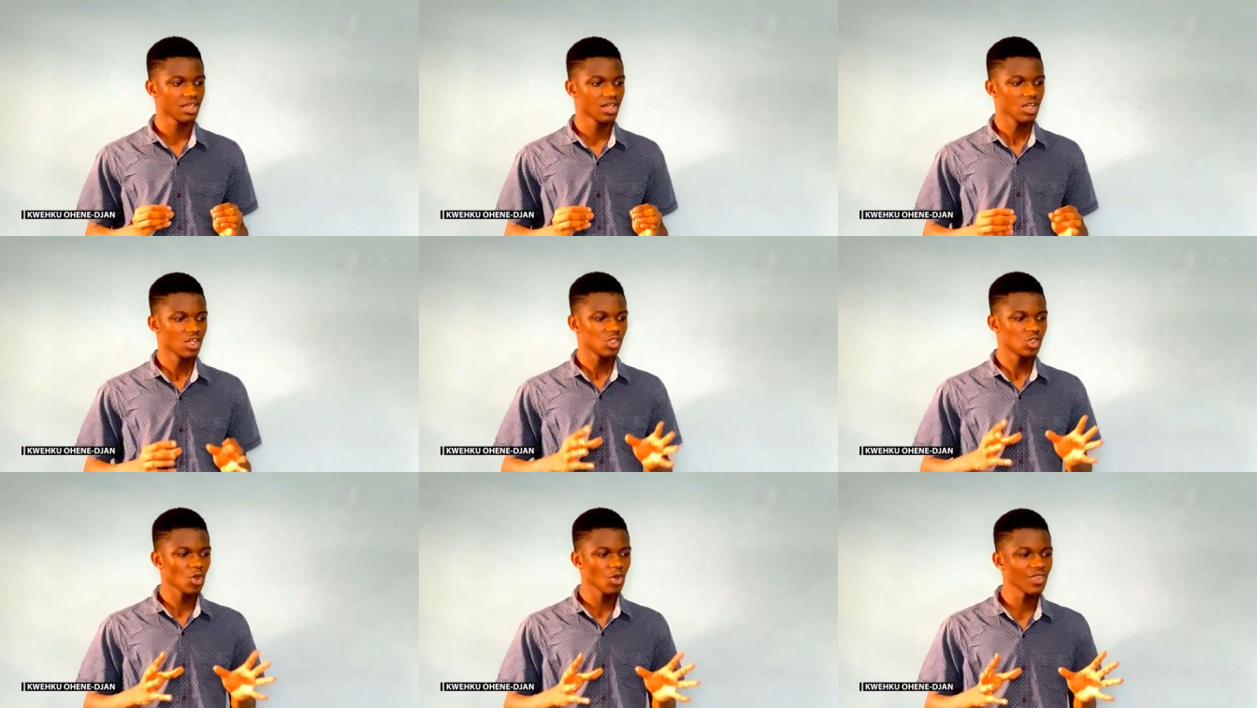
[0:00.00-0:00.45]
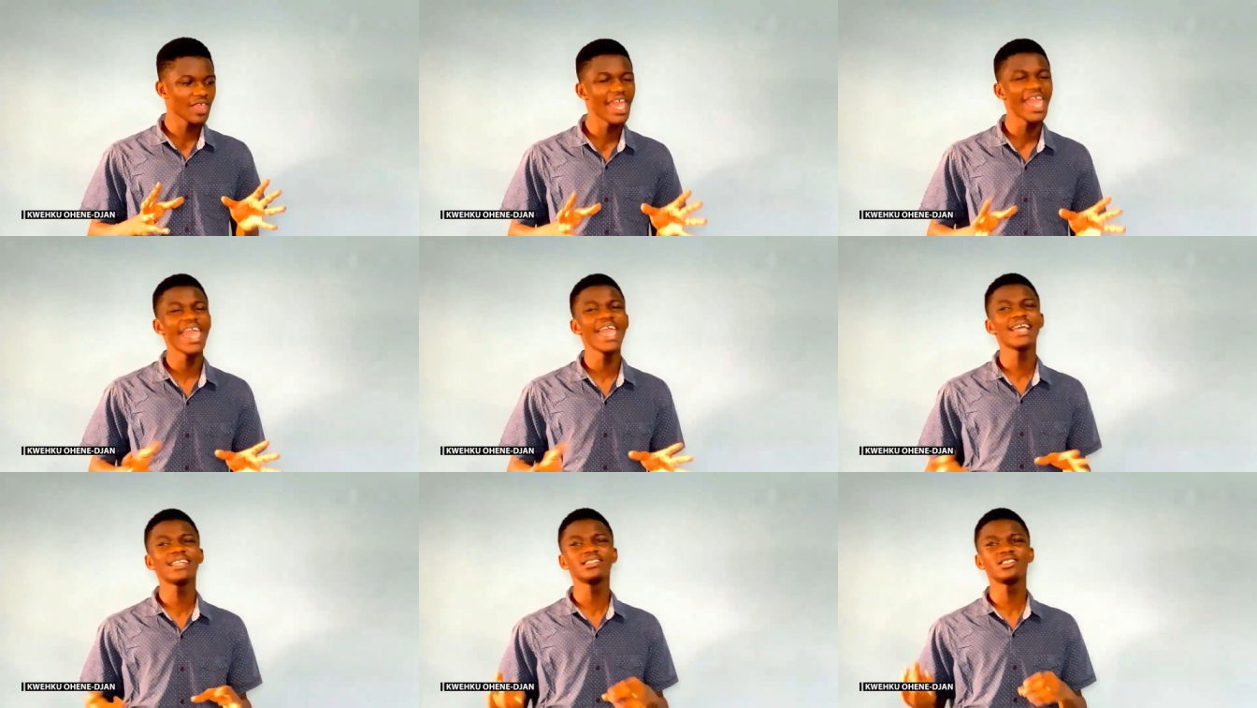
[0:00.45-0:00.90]
So the
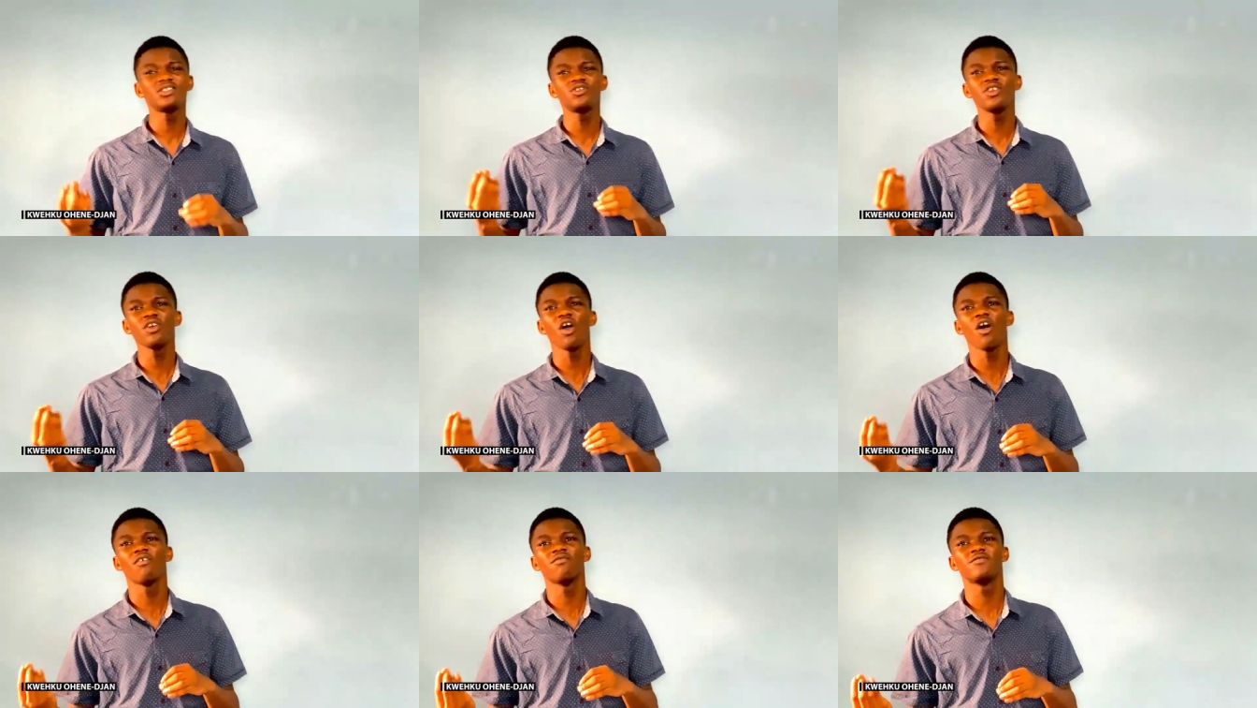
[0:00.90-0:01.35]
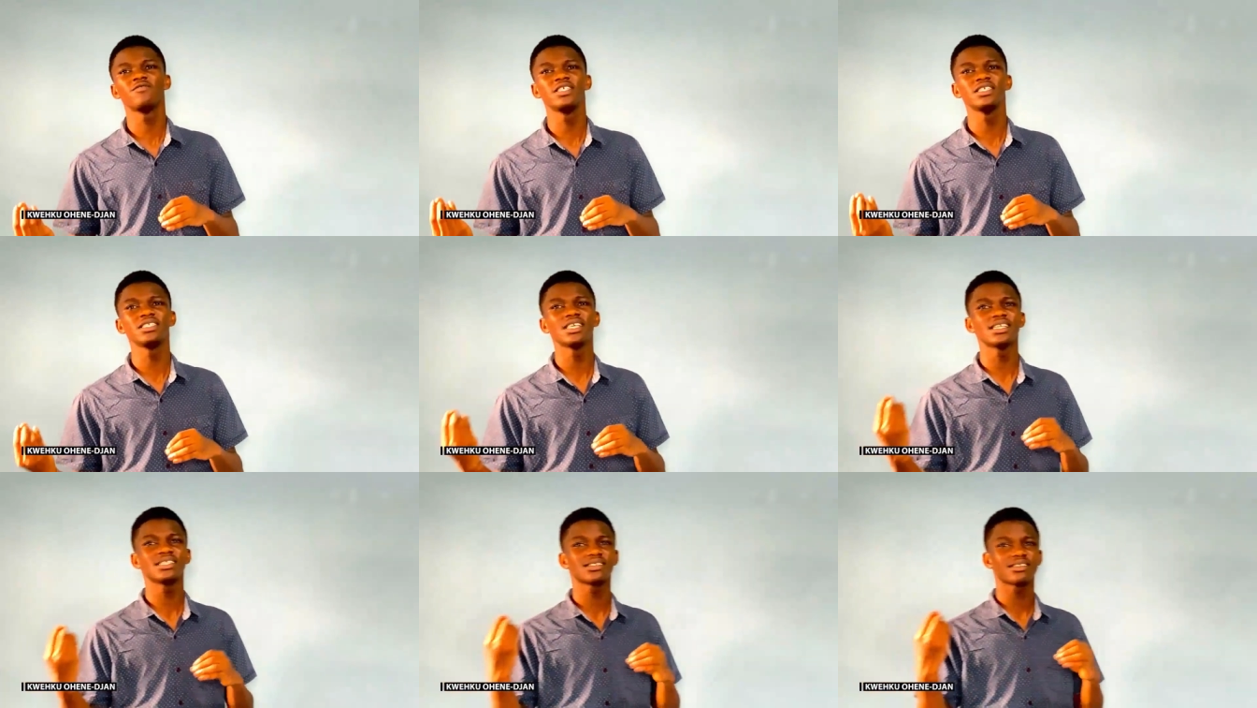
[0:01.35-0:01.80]
entry of
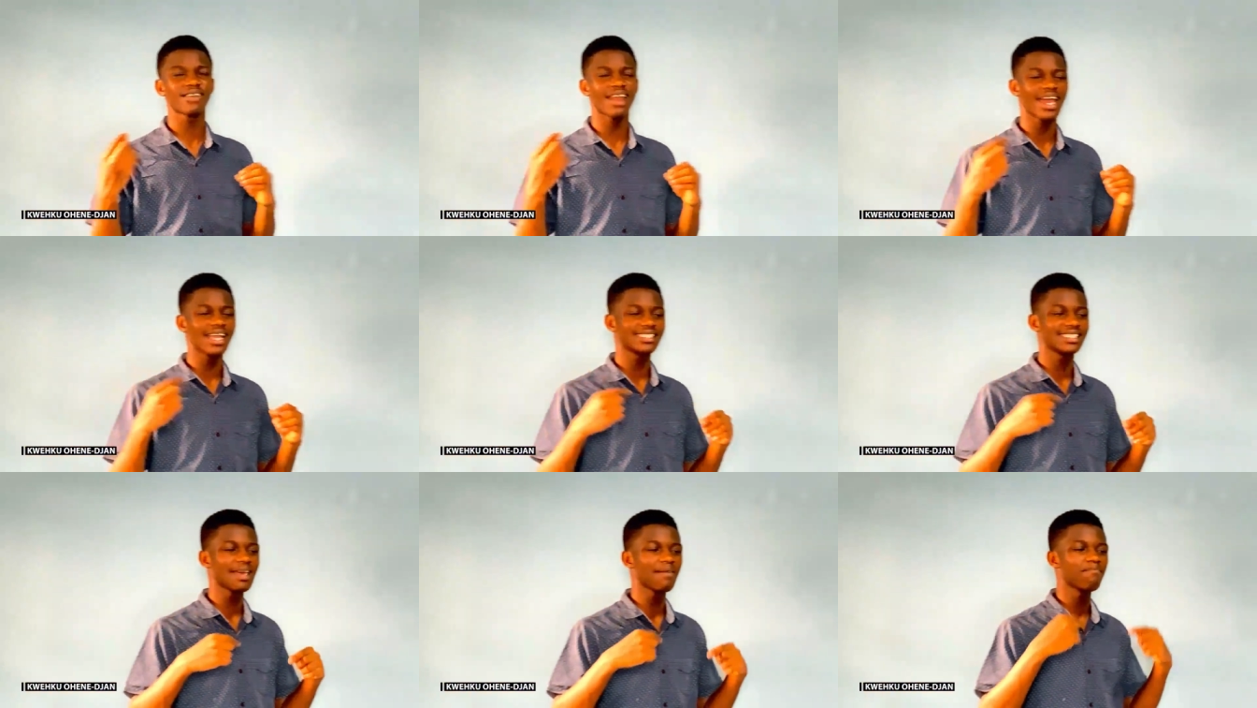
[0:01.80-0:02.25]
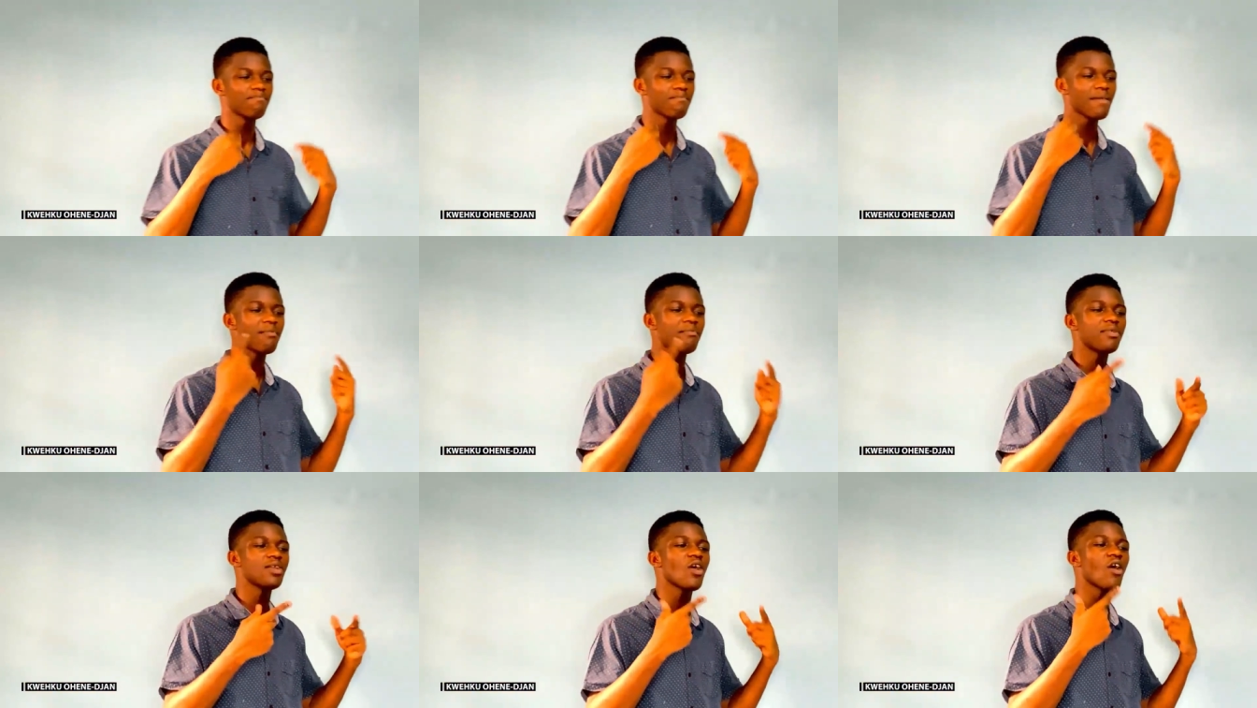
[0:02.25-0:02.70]
Jesus Christ, the
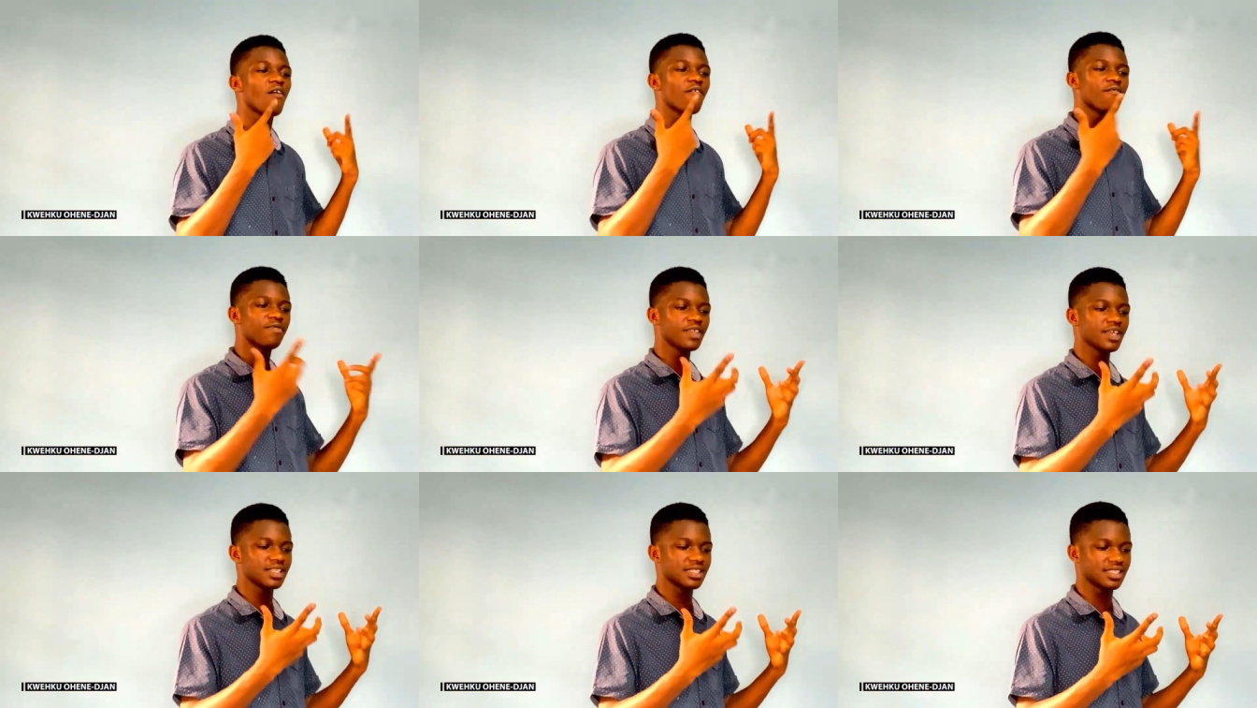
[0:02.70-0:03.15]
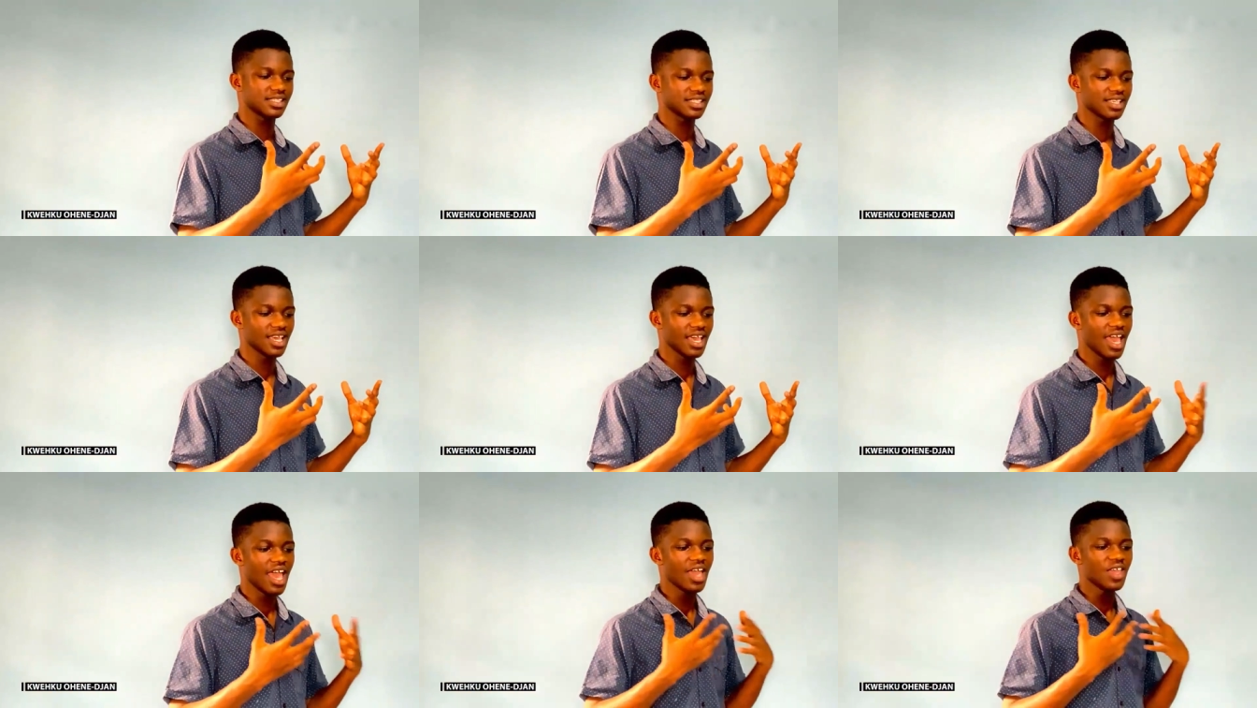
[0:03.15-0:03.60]
memory of this,
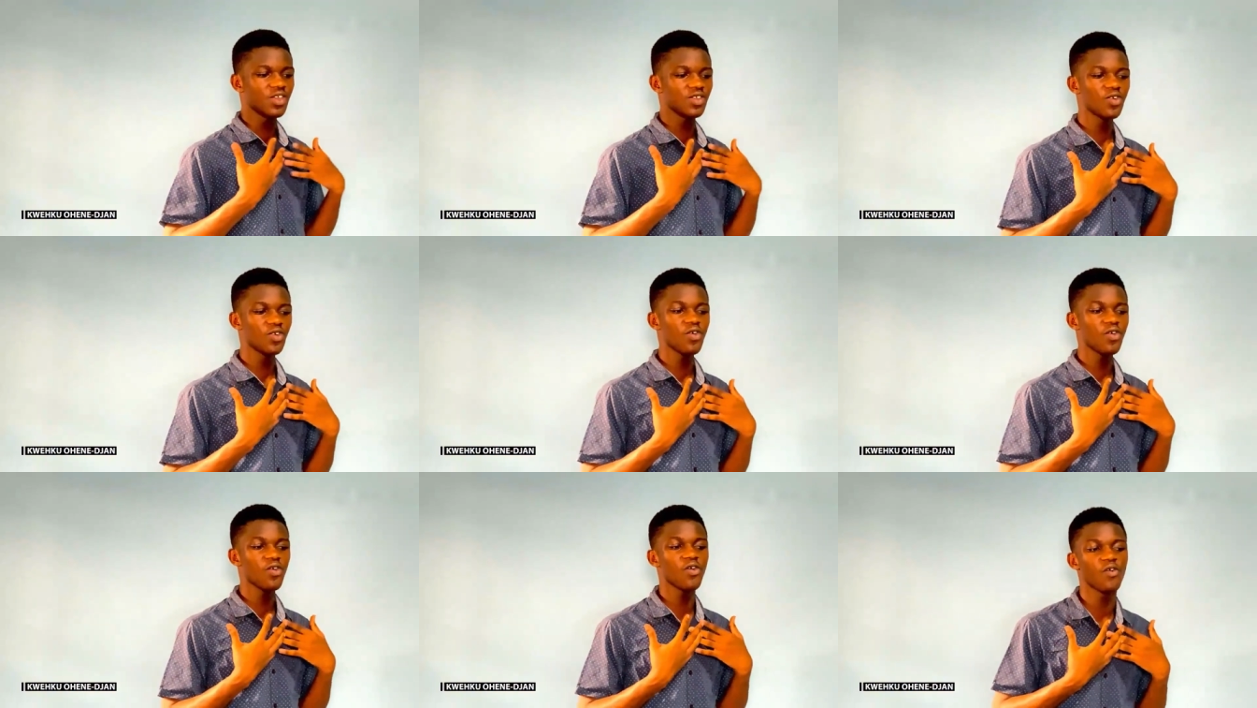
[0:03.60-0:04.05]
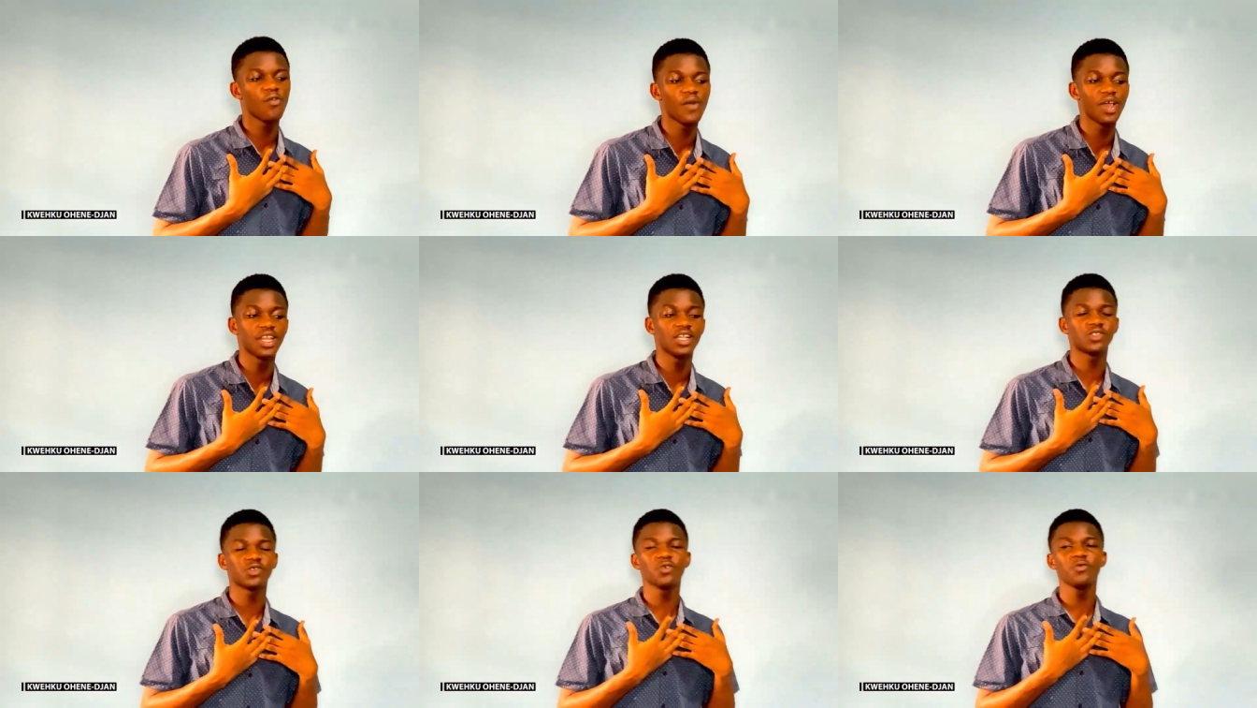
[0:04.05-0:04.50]
you know, when
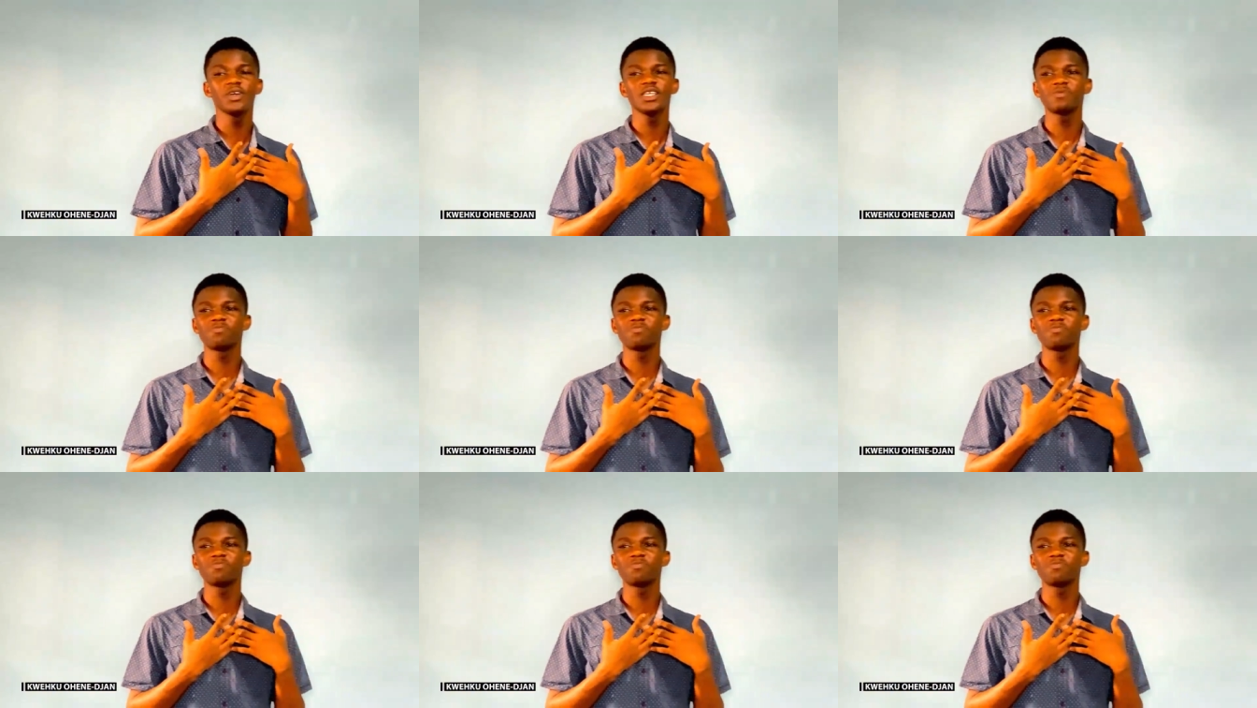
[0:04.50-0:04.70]
it's always